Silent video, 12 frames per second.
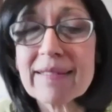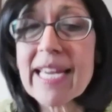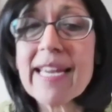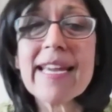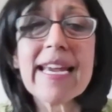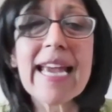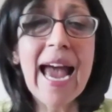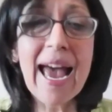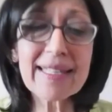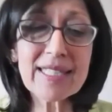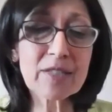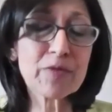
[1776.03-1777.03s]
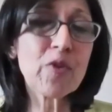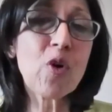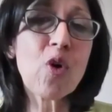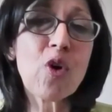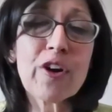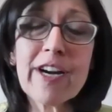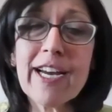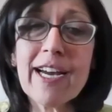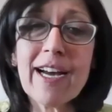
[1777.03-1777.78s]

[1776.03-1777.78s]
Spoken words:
they ask for